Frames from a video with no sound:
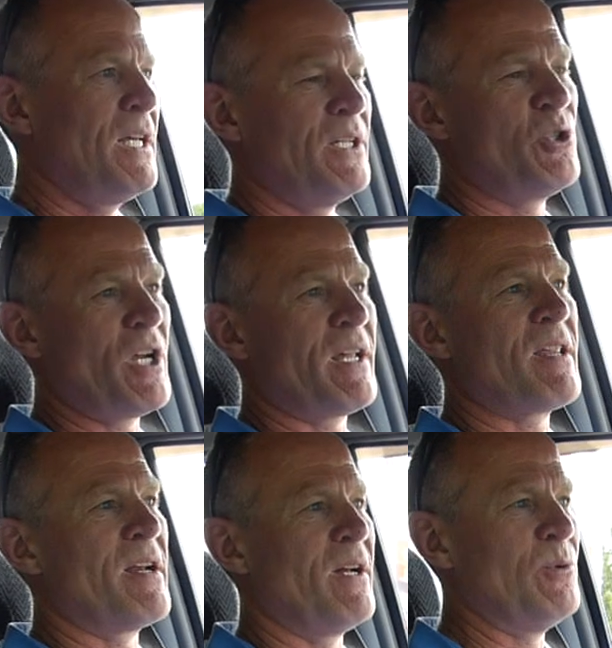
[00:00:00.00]
and check
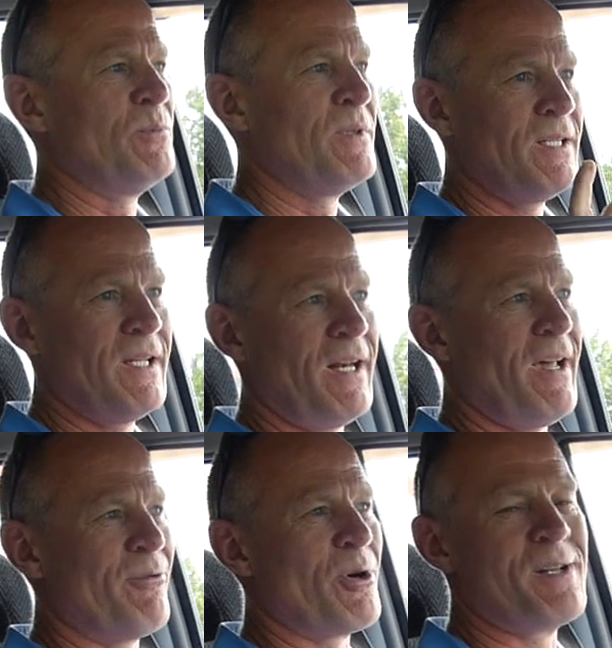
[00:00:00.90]
that out. And
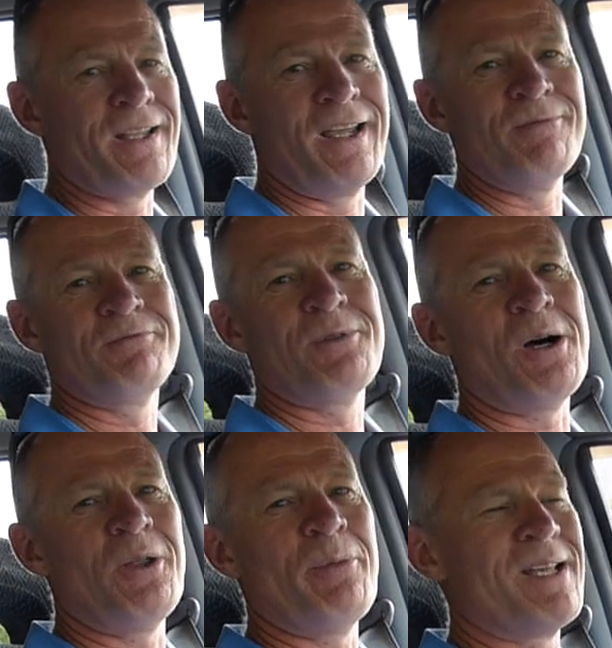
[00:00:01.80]
have a great day.
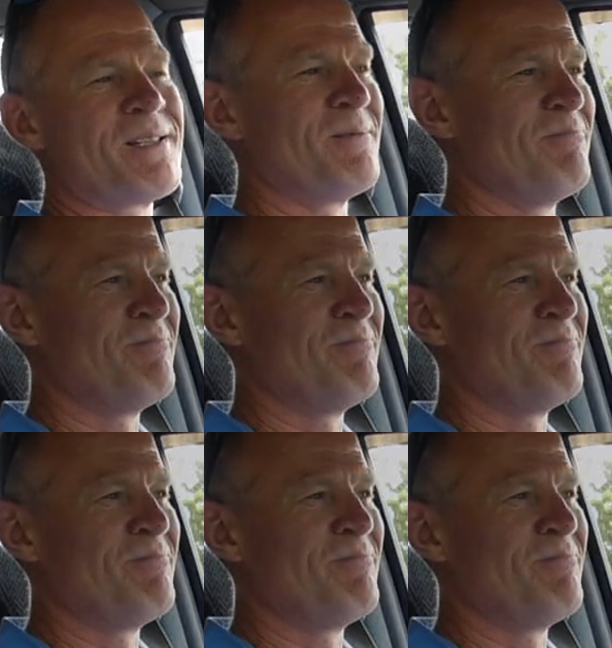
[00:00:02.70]
All the best.